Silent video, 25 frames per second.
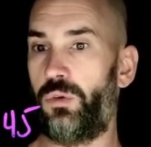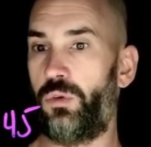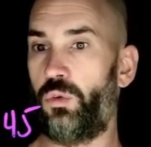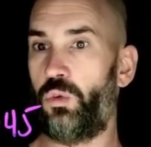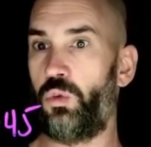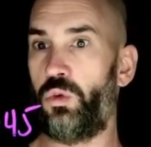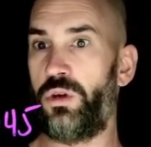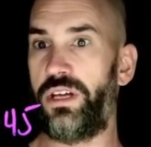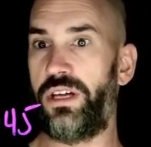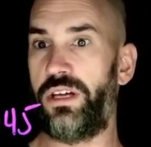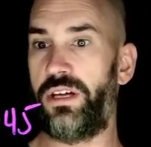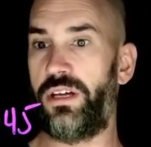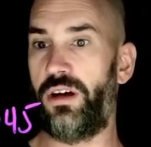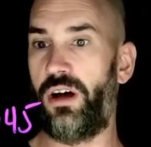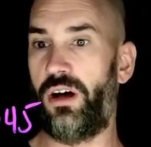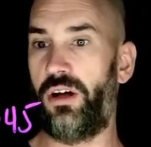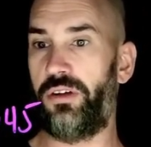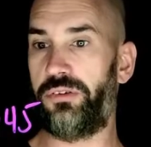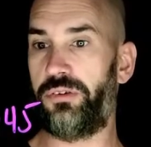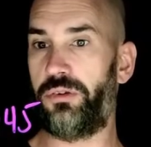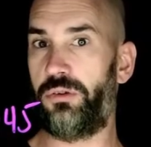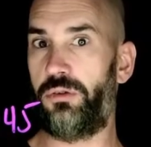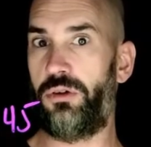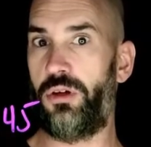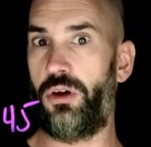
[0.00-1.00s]
we
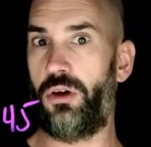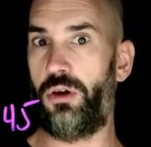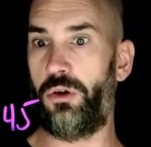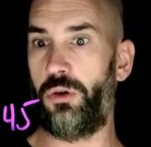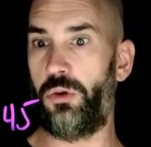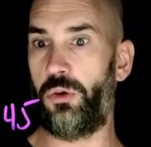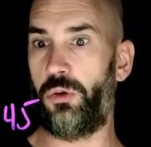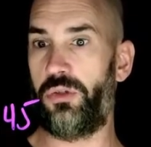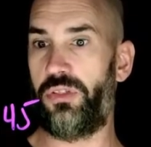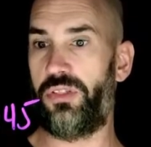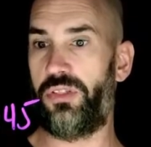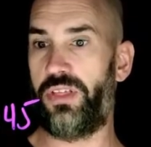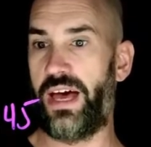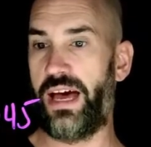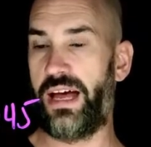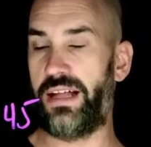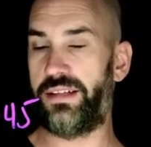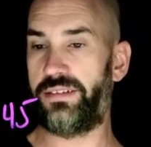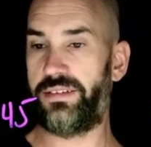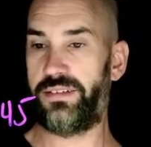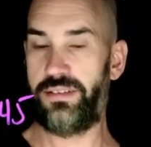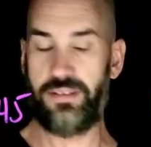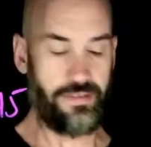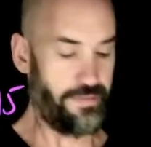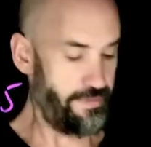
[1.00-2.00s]
also know
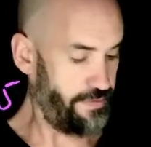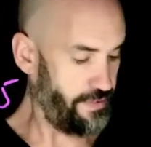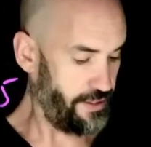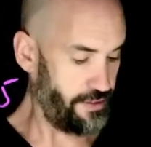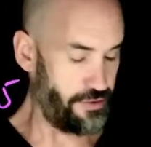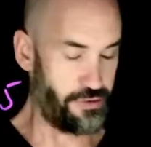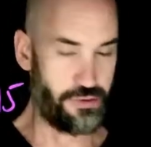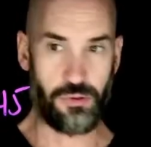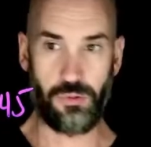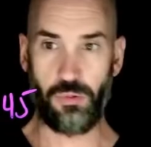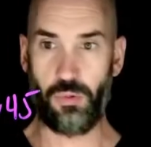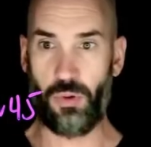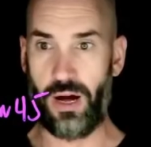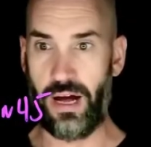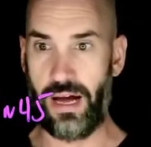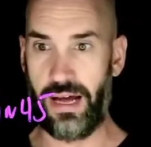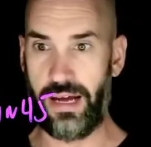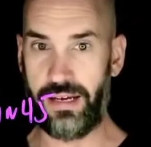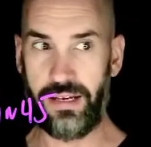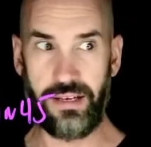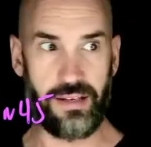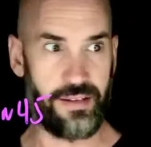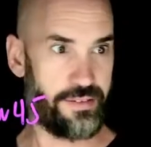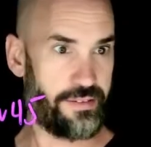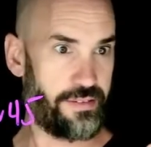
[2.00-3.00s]
that
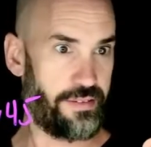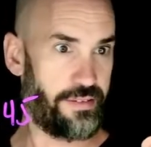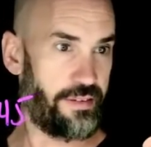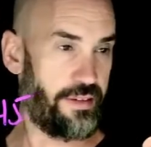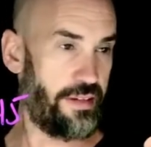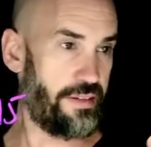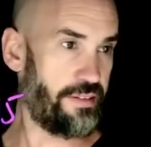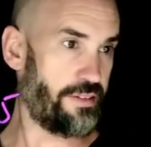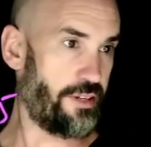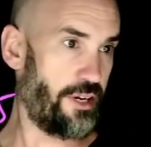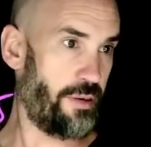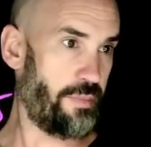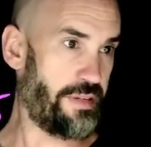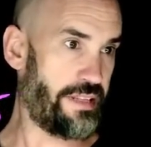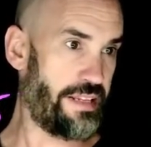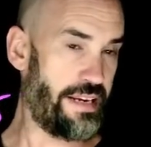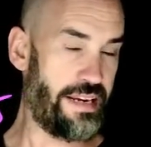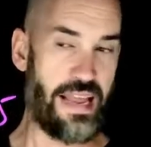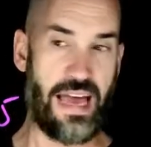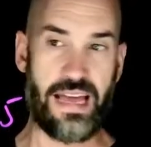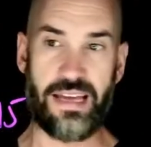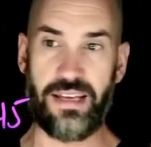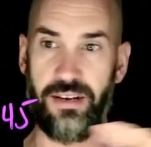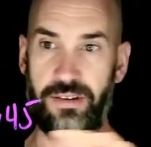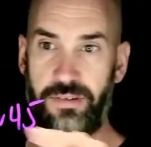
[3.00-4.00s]
v2y is going to be the
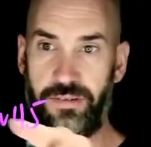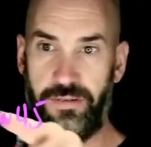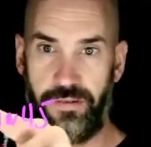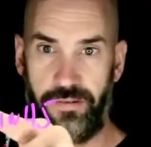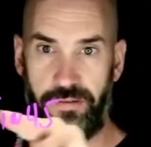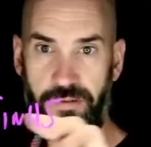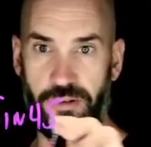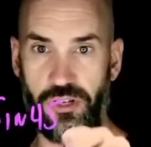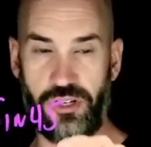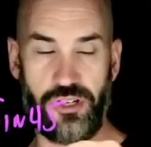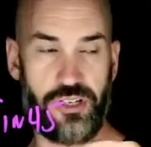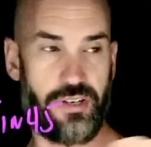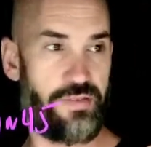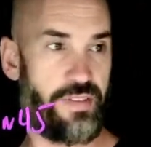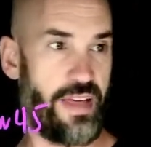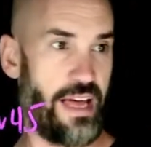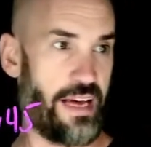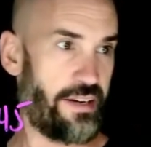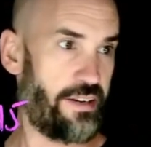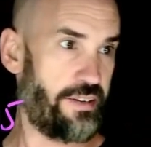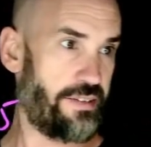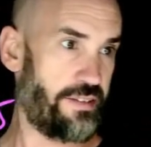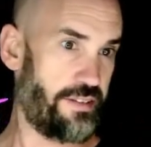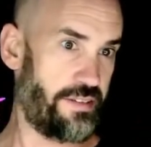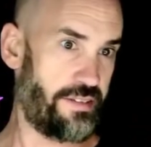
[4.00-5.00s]
negative version of
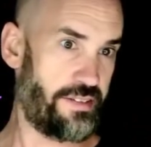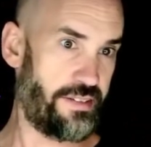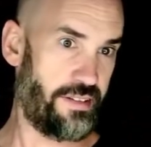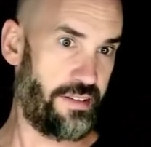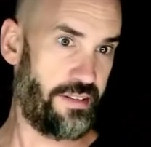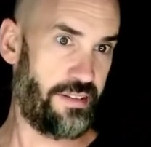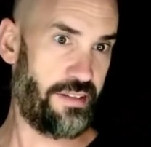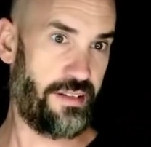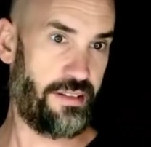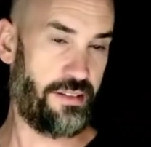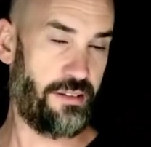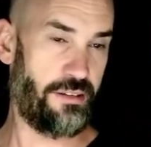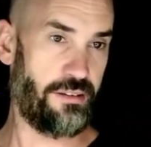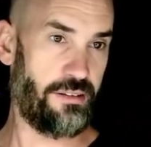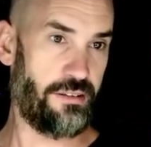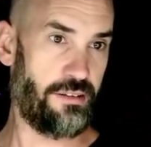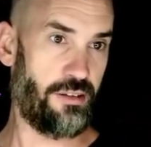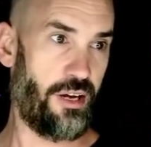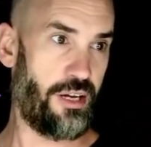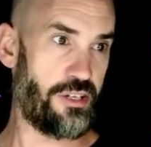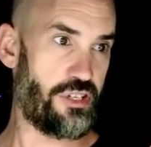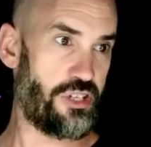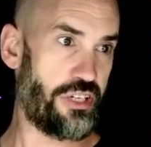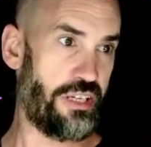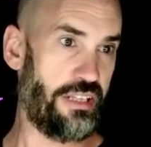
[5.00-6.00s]
that because it's
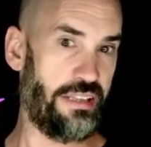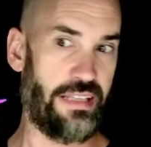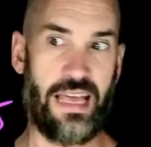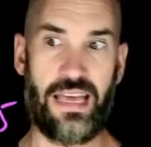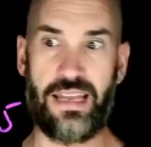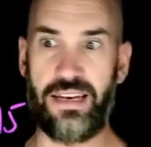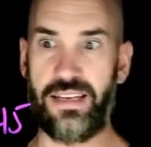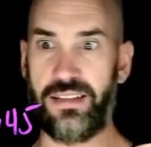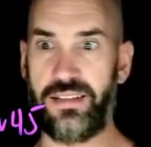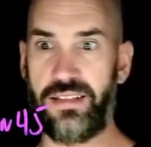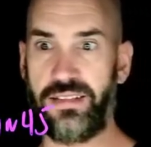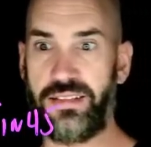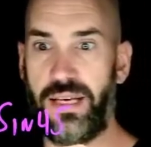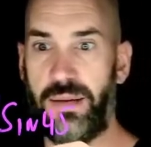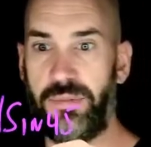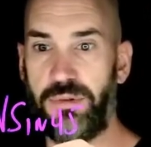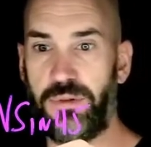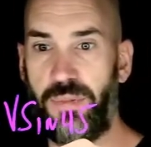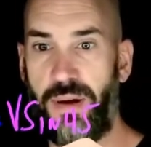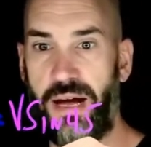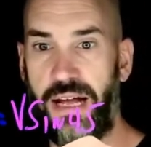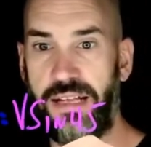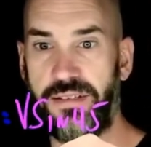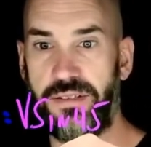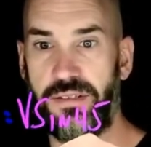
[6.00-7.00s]
launching and landing at the same
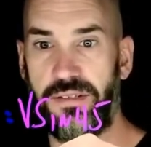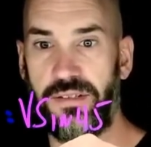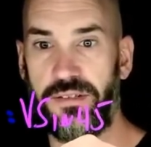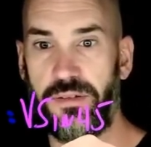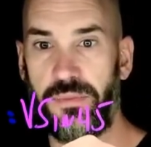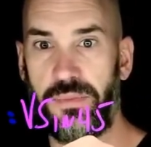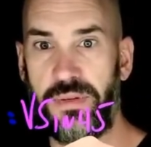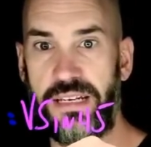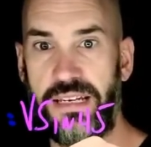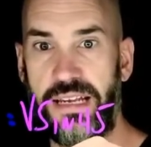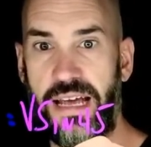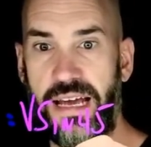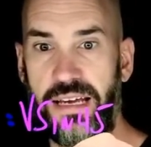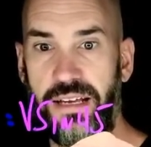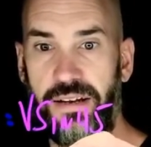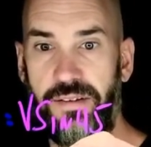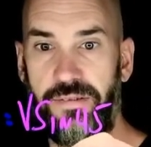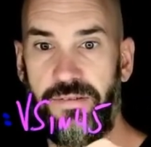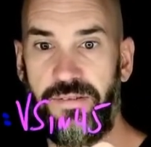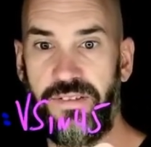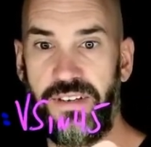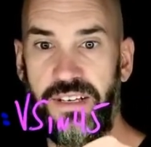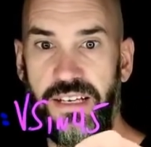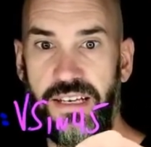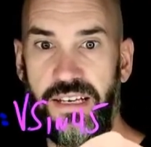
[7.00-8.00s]
spot. So this will be
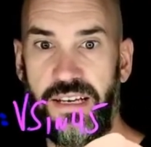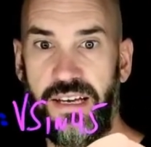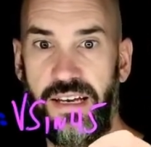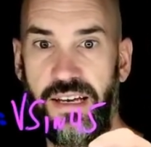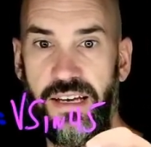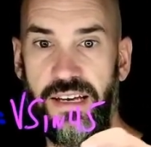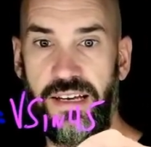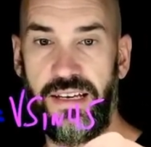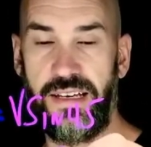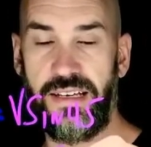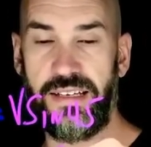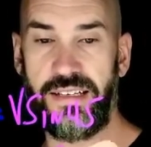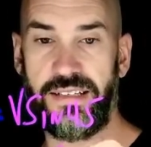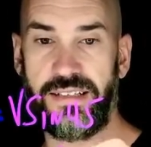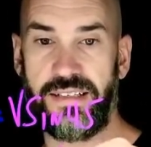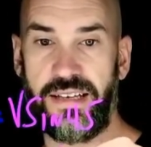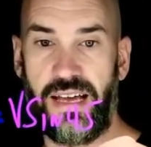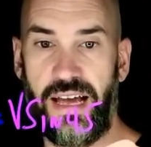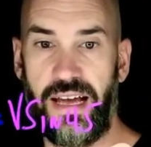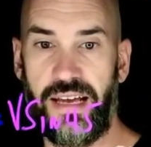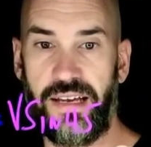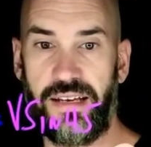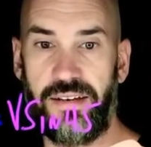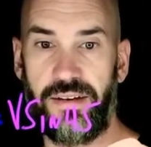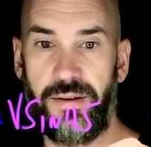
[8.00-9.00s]
negative v
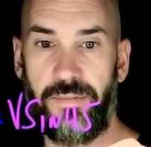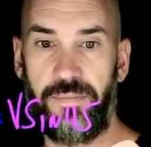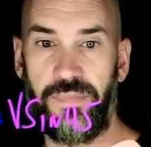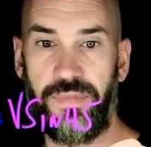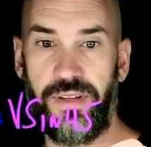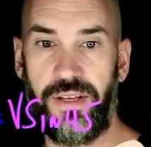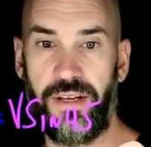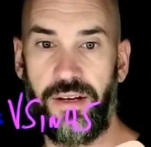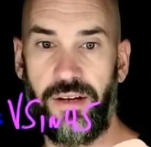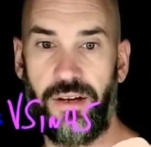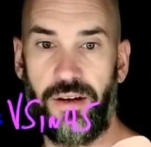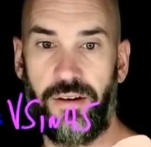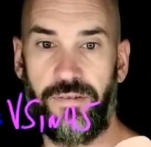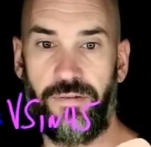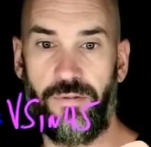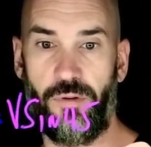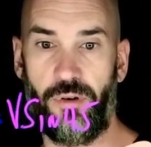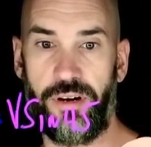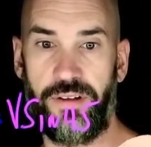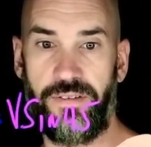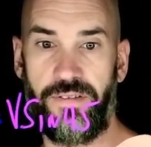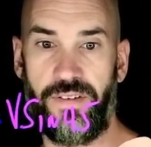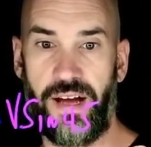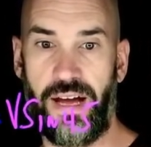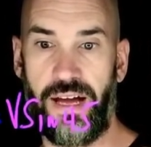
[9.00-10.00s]
sine of
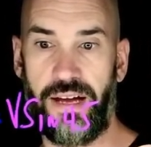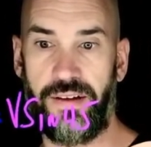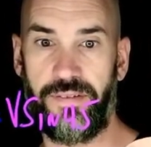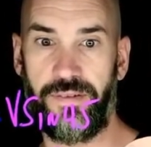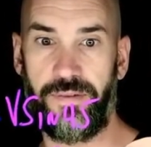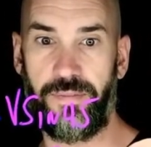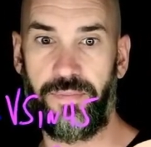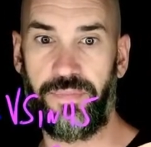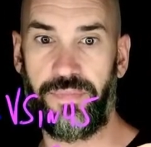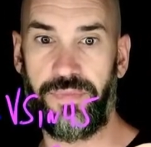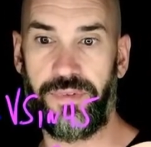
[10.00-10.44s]
45.